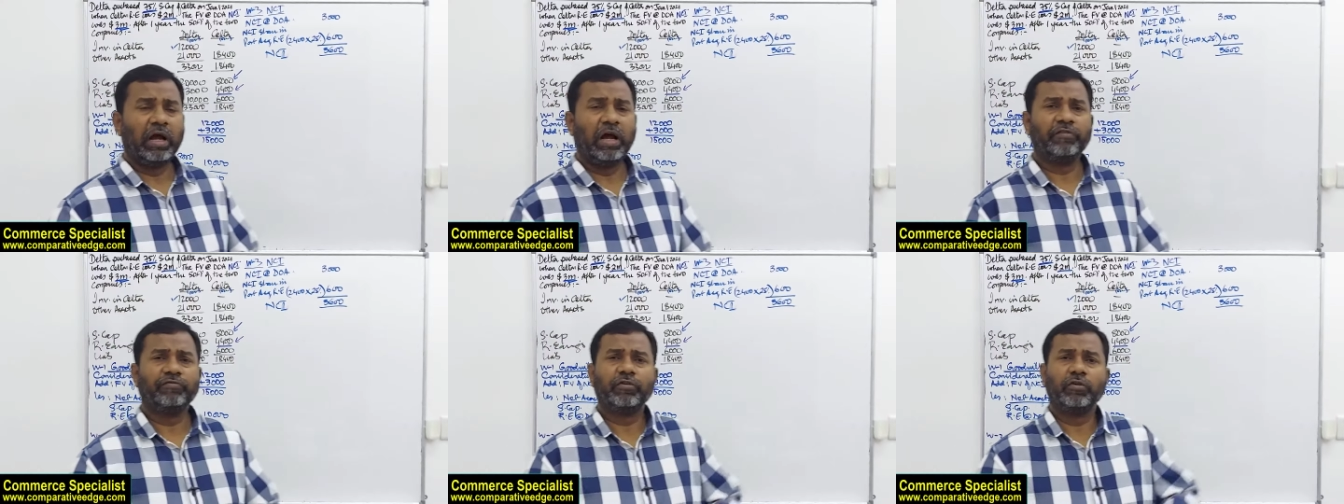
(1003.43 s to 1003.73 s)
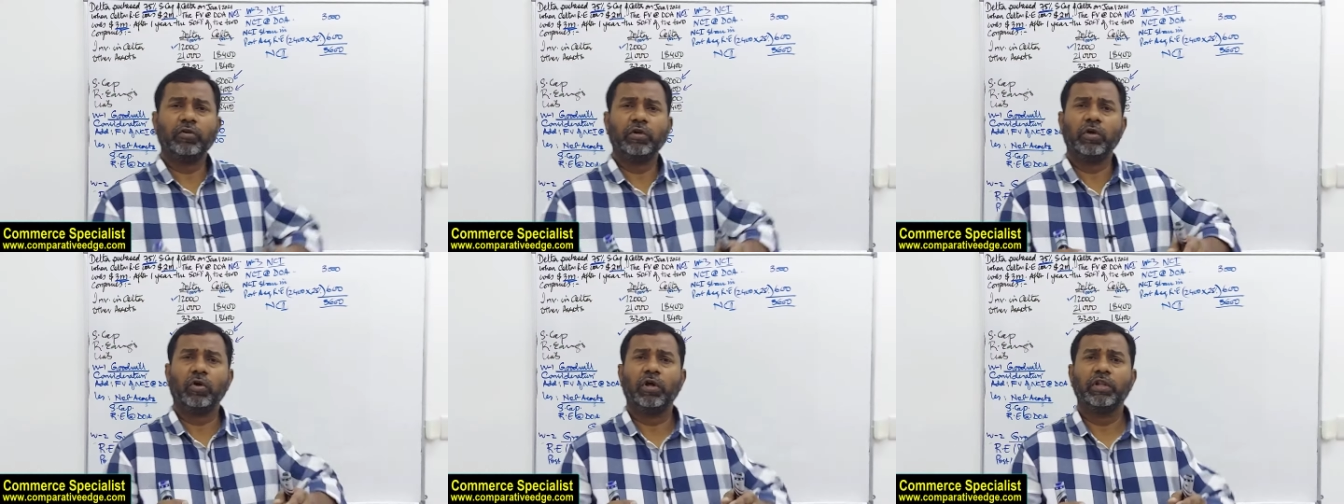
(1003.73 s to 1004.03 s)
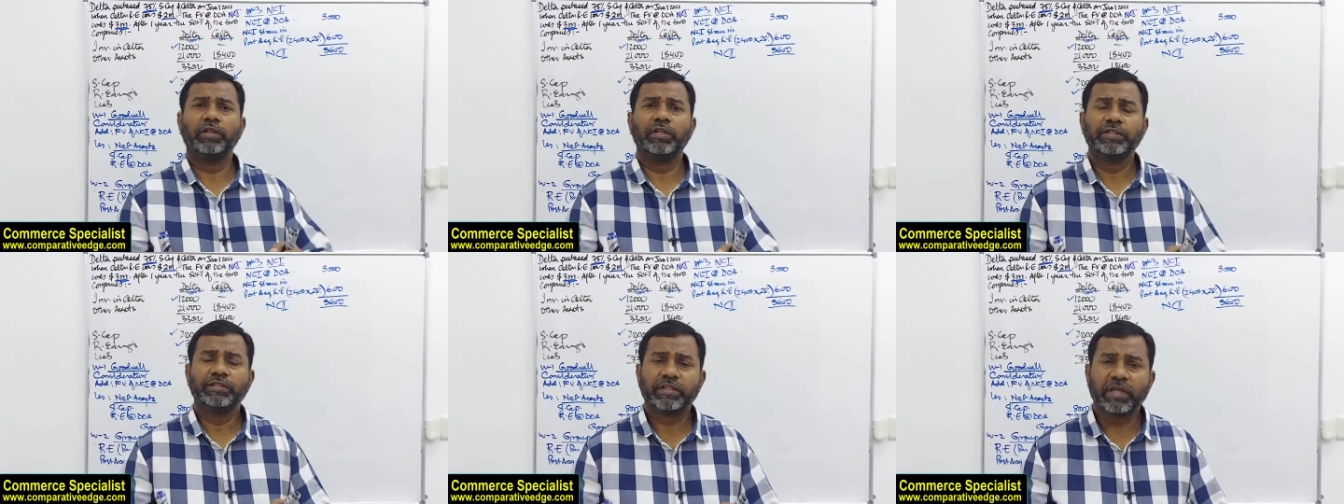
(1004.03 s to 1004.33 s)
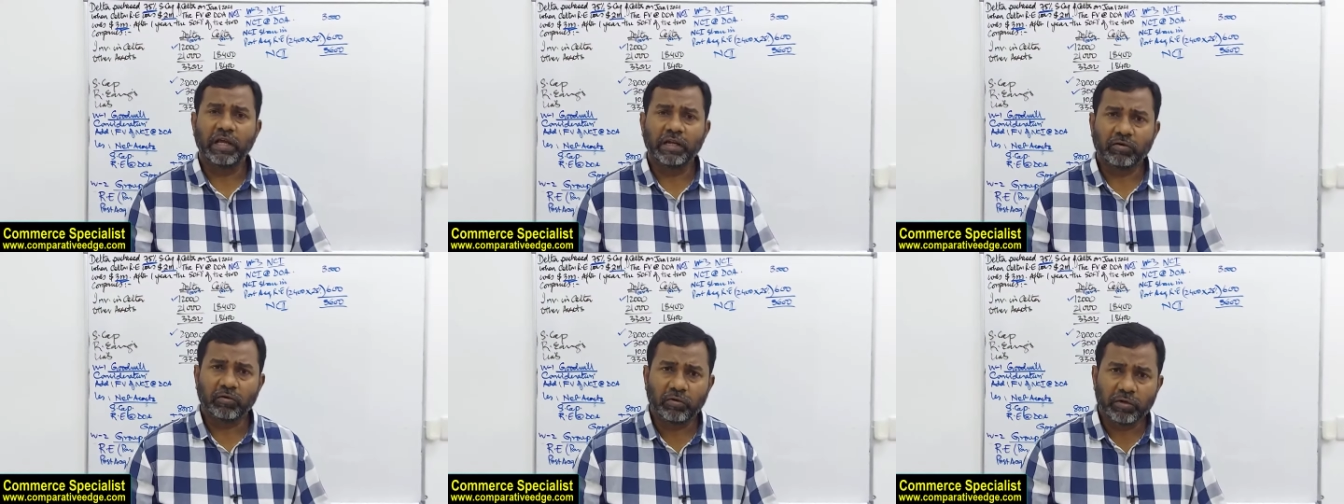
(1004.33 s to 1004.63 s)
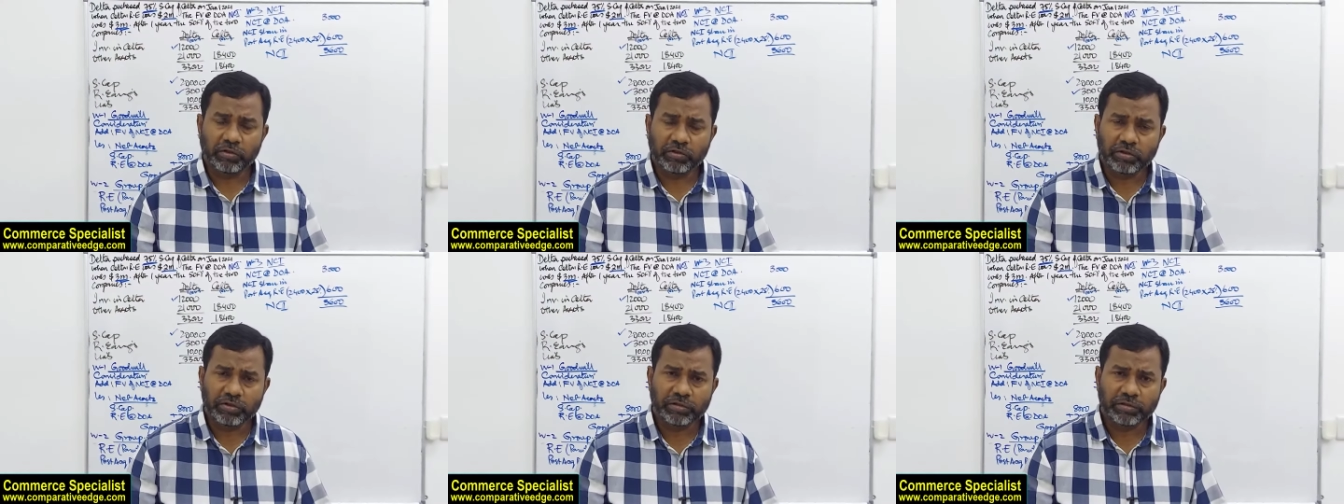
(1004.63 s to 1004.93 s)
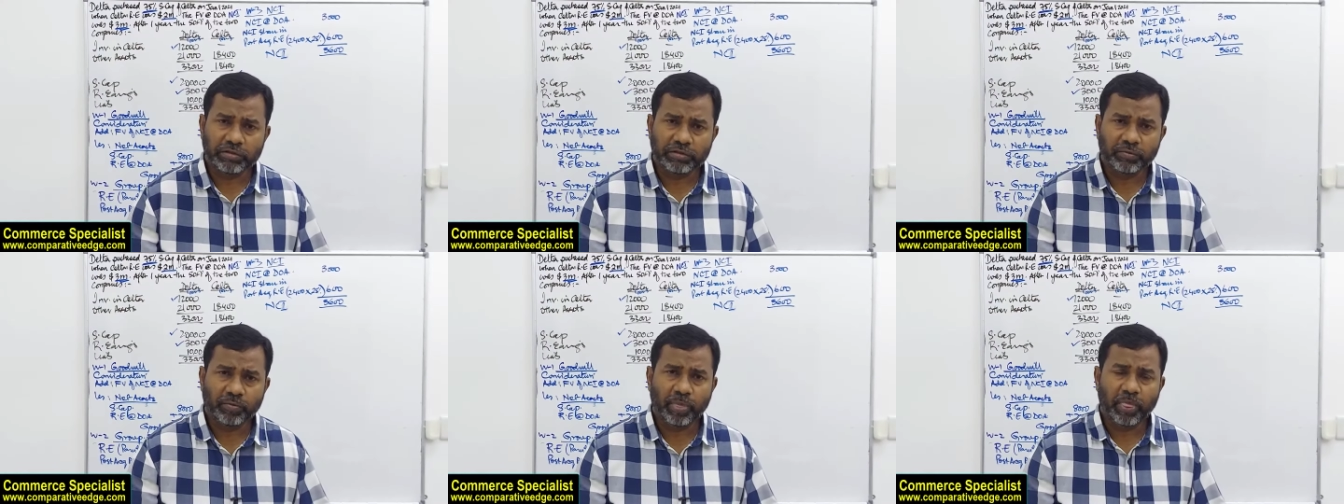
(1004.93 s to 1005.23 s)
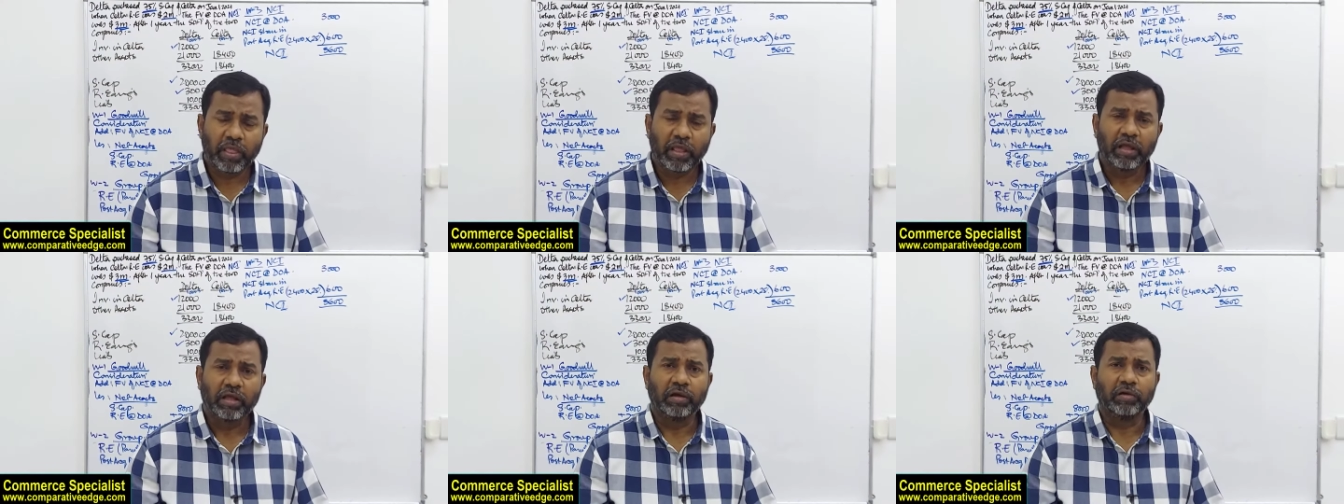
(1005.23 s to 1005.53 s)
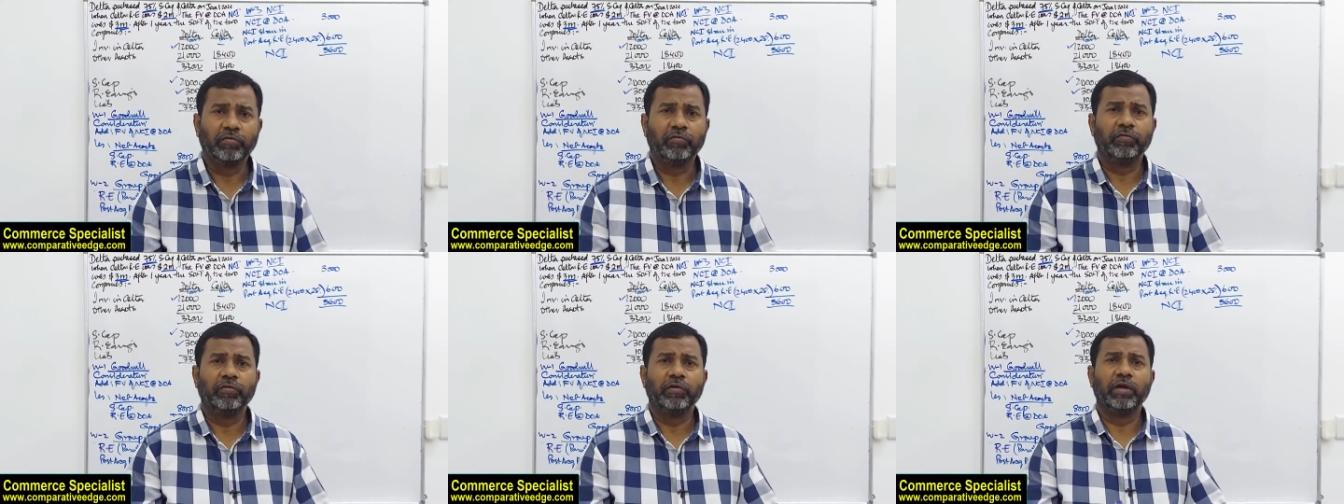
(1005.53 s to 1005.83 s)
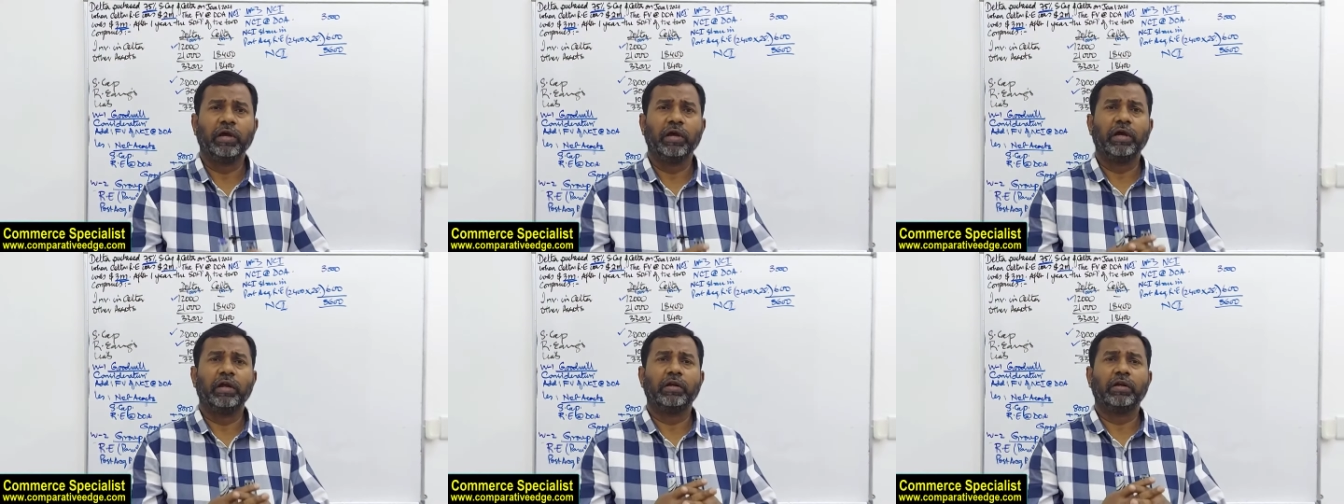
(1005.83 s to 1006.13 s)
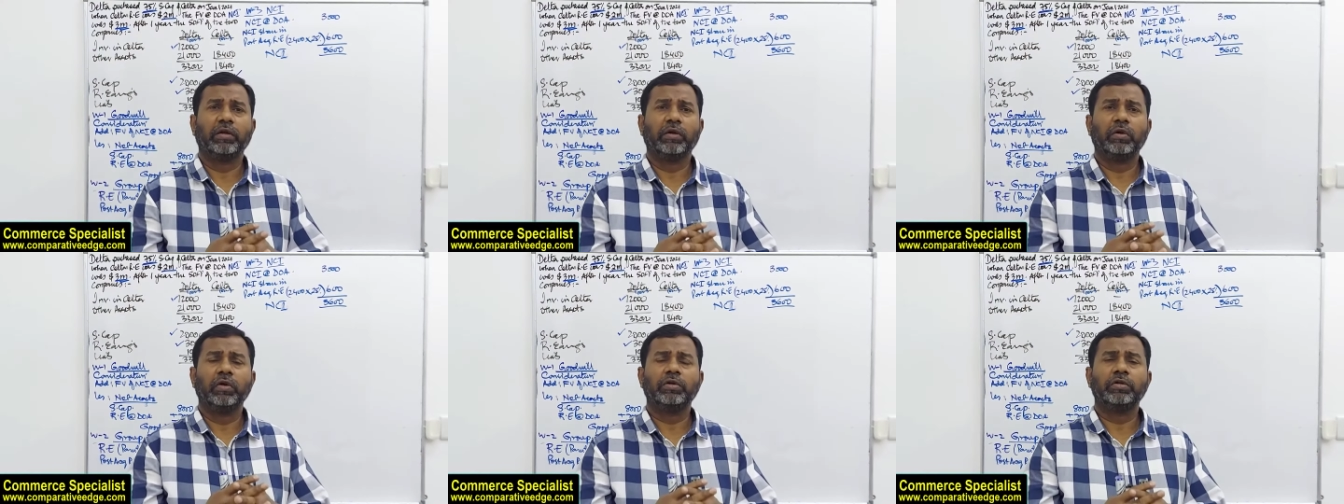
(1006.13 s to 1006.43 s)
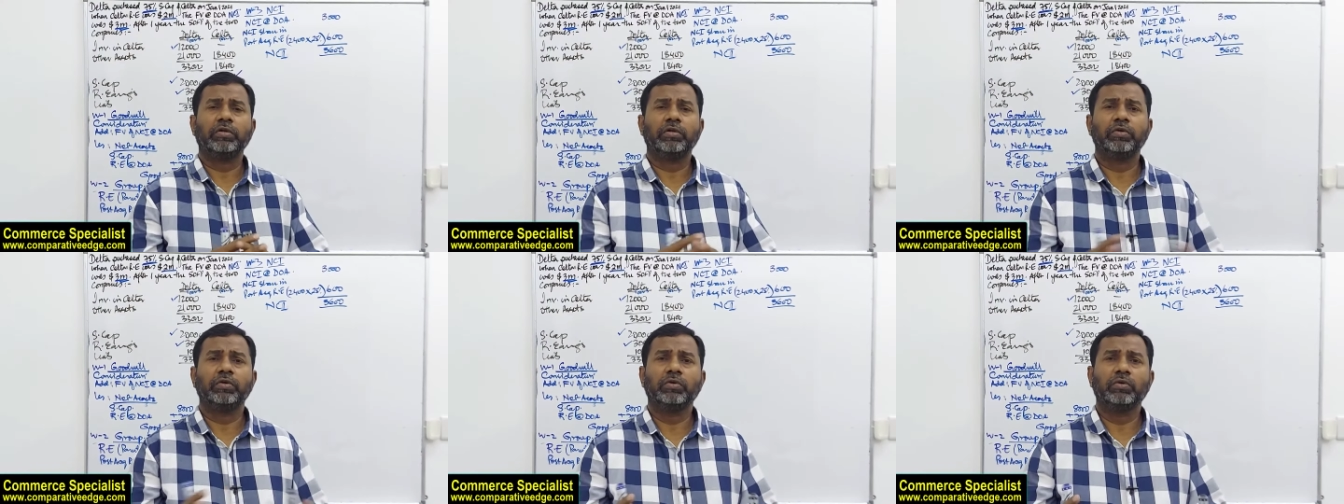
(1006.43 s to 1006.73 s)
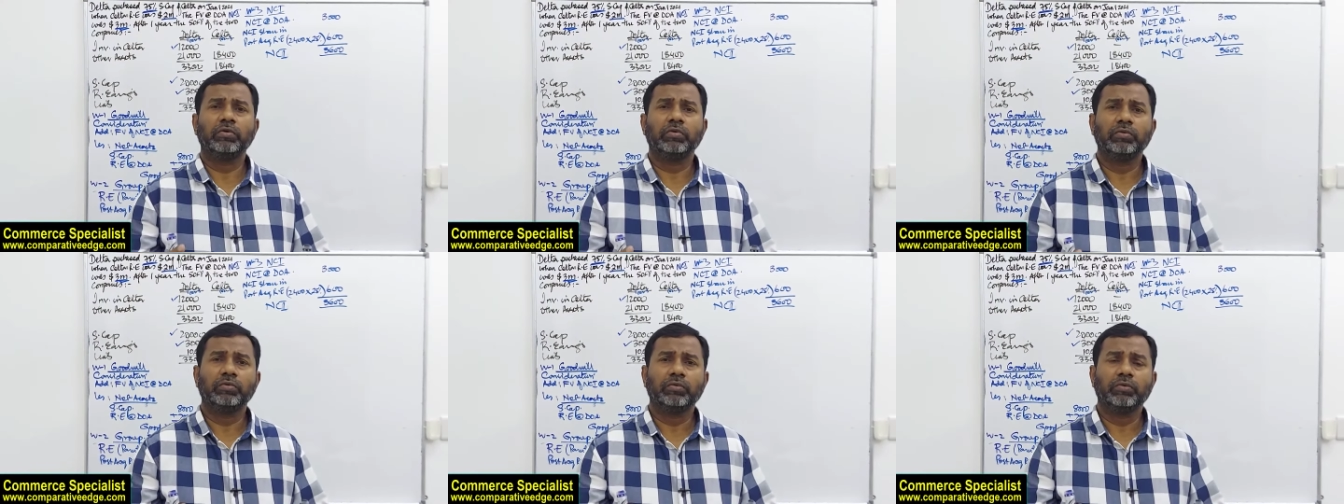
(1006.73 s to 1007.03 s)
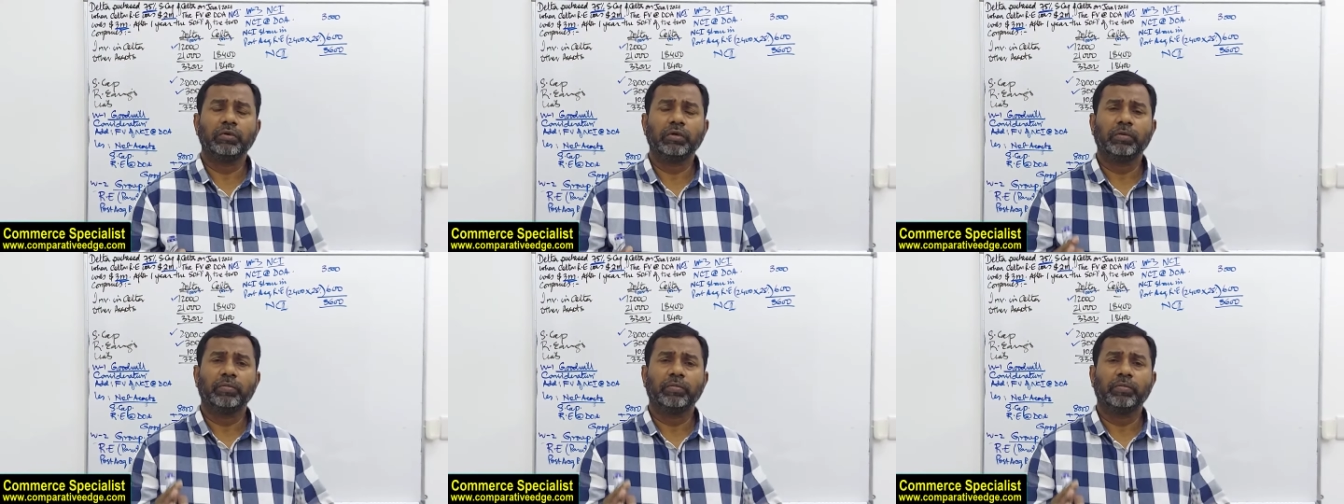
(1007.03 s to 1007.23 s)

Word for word: After doing all these calculations, we are good to